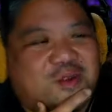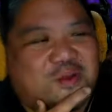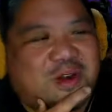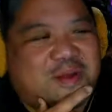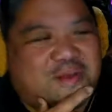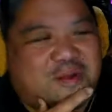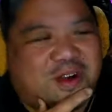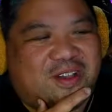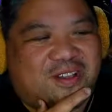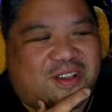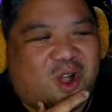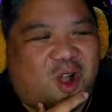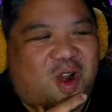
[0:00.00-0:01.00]
Really pretty
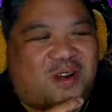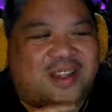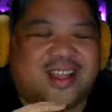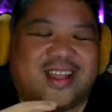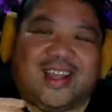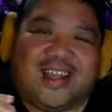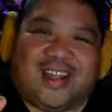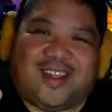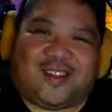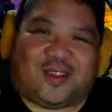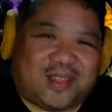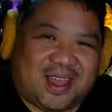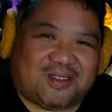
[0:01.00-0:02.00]
cigar.
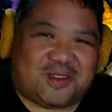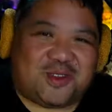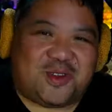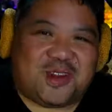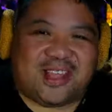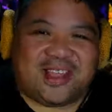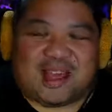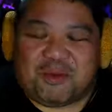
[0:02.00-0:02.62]
So thanks for tuning in.